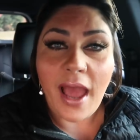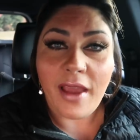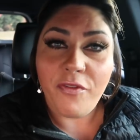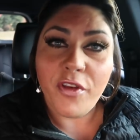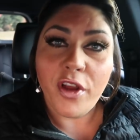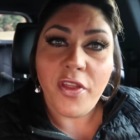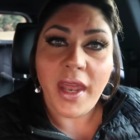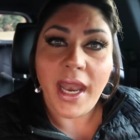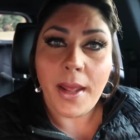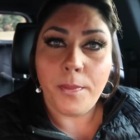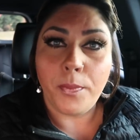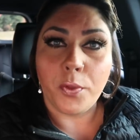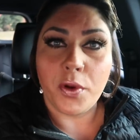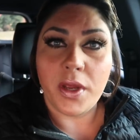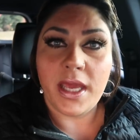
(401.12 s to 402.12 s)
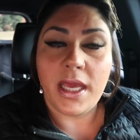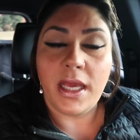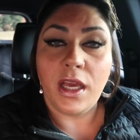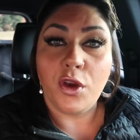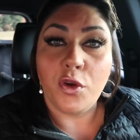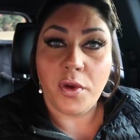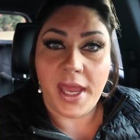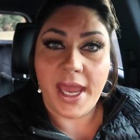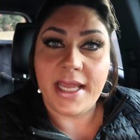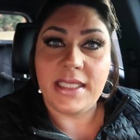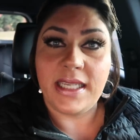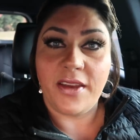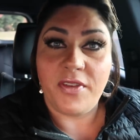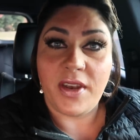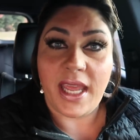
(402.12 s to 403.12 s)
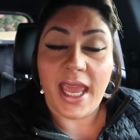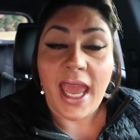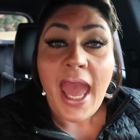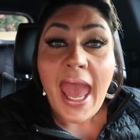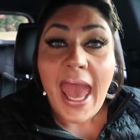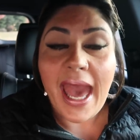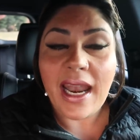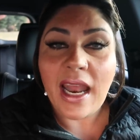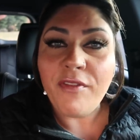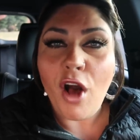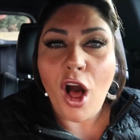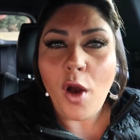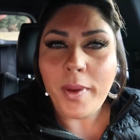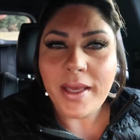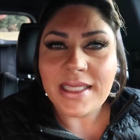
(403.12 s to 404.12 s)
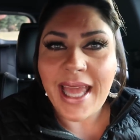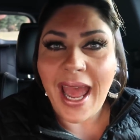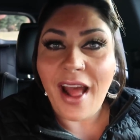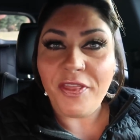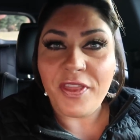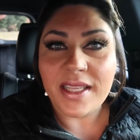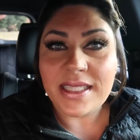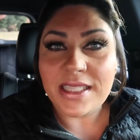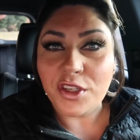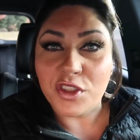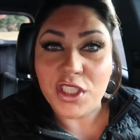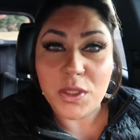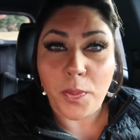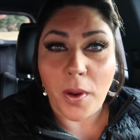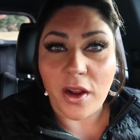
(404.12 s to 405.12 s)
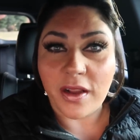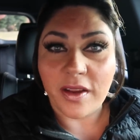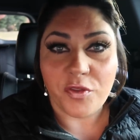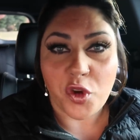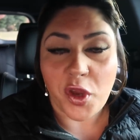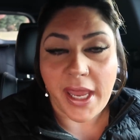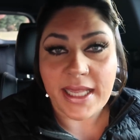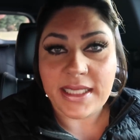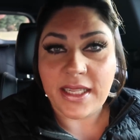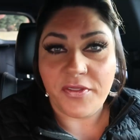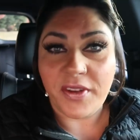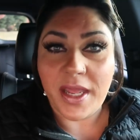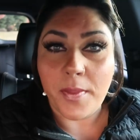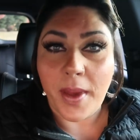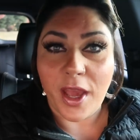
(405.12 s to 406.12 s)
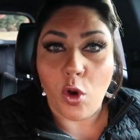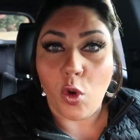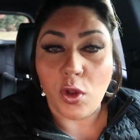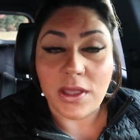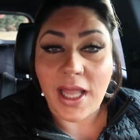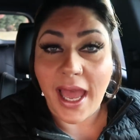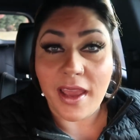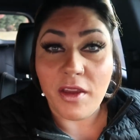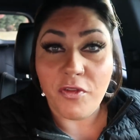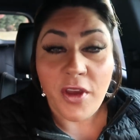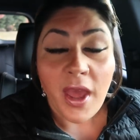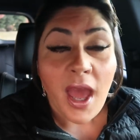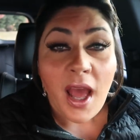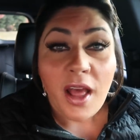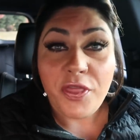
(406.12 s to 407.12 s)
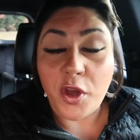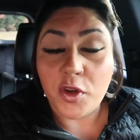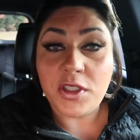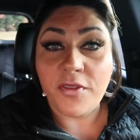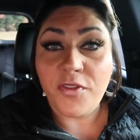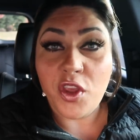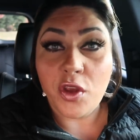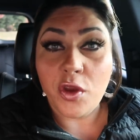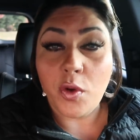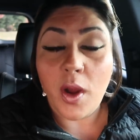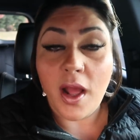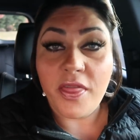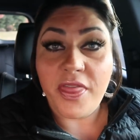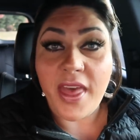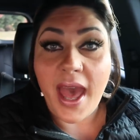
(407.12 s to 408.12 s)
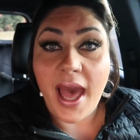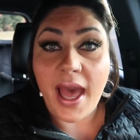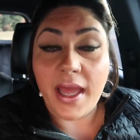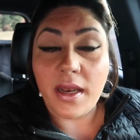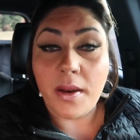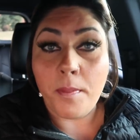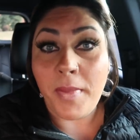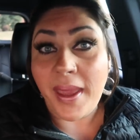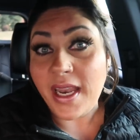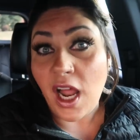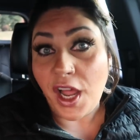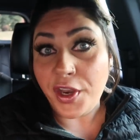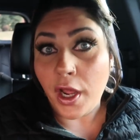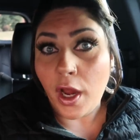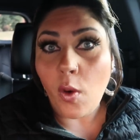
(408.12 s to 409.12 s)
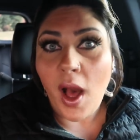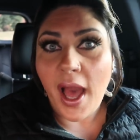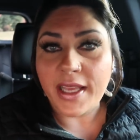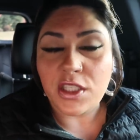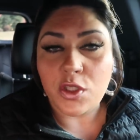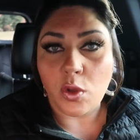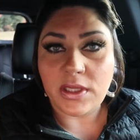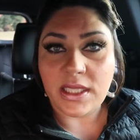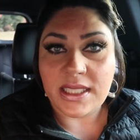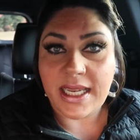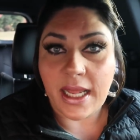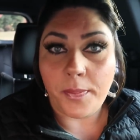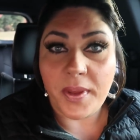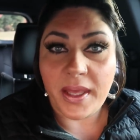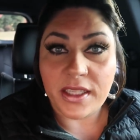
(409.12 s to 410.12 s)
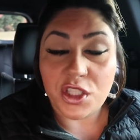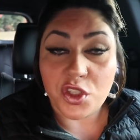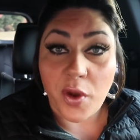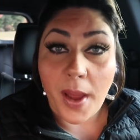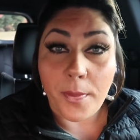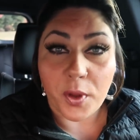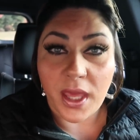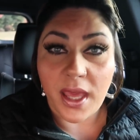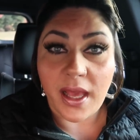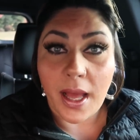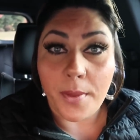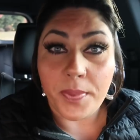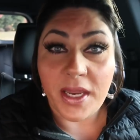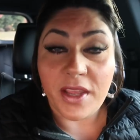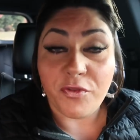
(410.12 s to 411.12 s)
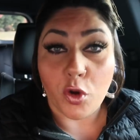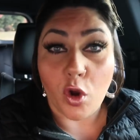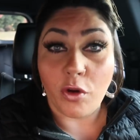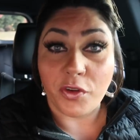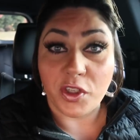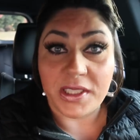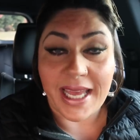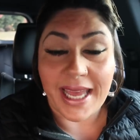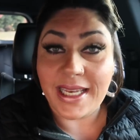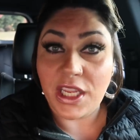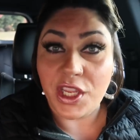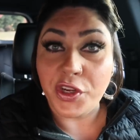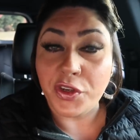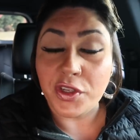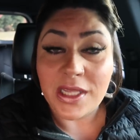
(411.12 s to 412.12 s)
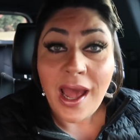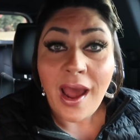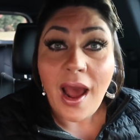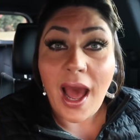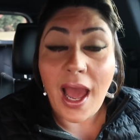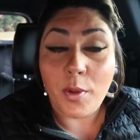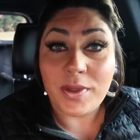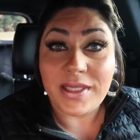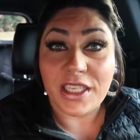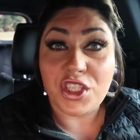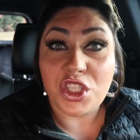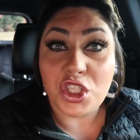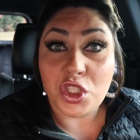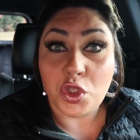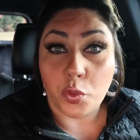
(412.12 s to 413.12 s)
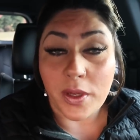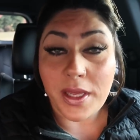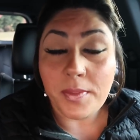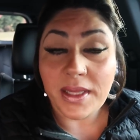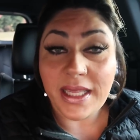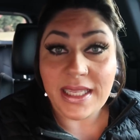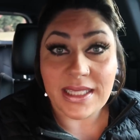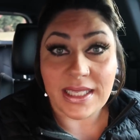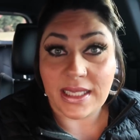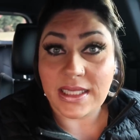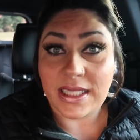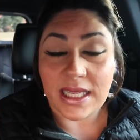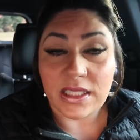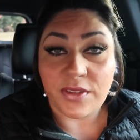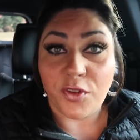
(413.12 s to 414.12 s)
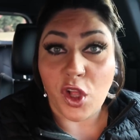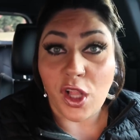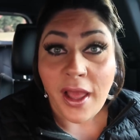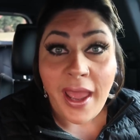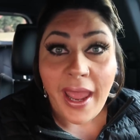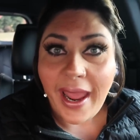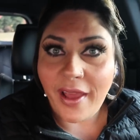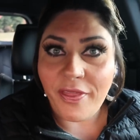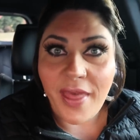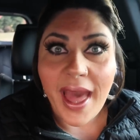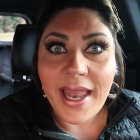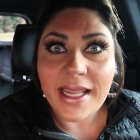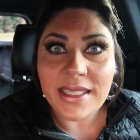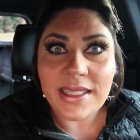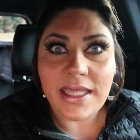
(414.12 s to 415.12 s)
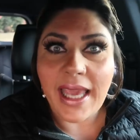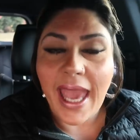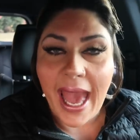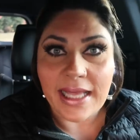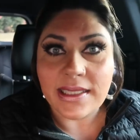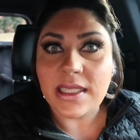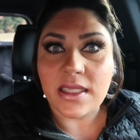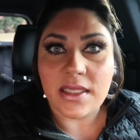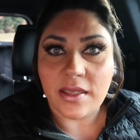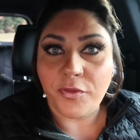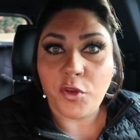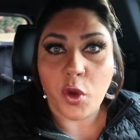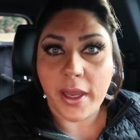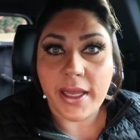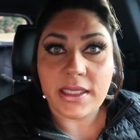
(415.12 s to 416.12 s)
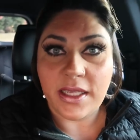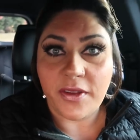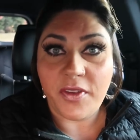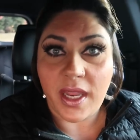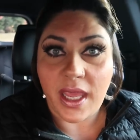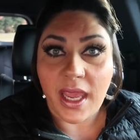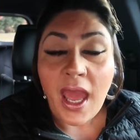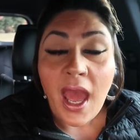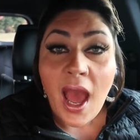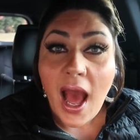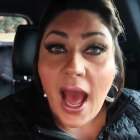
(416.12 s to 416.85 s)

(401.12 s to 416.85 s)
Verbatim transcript: I feel that I bring creativity. And I've always had this little spark of creativity my whole life. Those of you that may not know, I sold a stamping and scrapbooking company for over 10 years. I was extremely successful, and that is the essence of creativity.